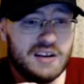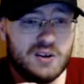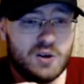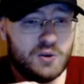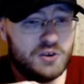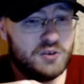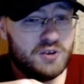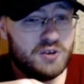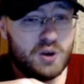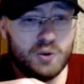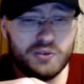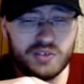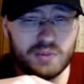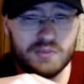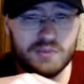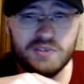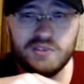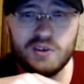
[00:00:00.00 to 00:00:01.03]
you know
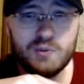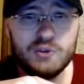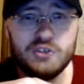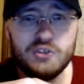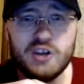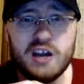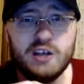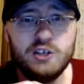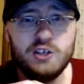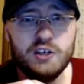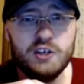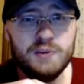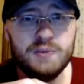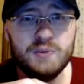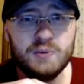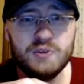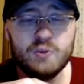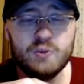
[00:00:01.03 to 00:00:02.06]
something's up with John Goodman
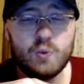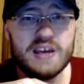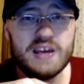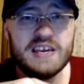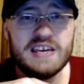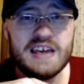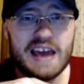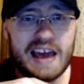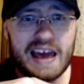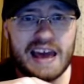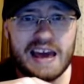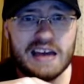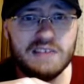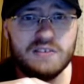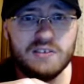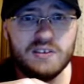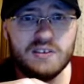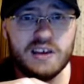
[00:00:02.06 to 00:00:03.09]
with the way he
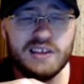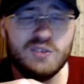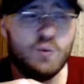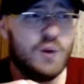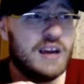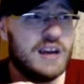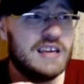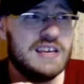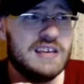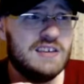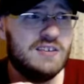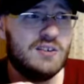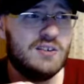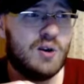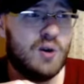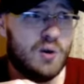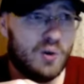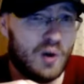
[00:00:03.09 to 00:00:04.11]
acts and the way he's
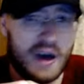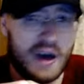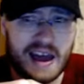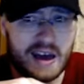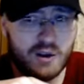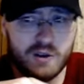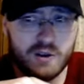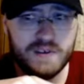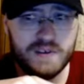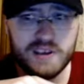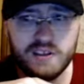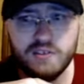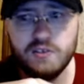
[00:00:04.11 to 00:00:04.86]
all out of it.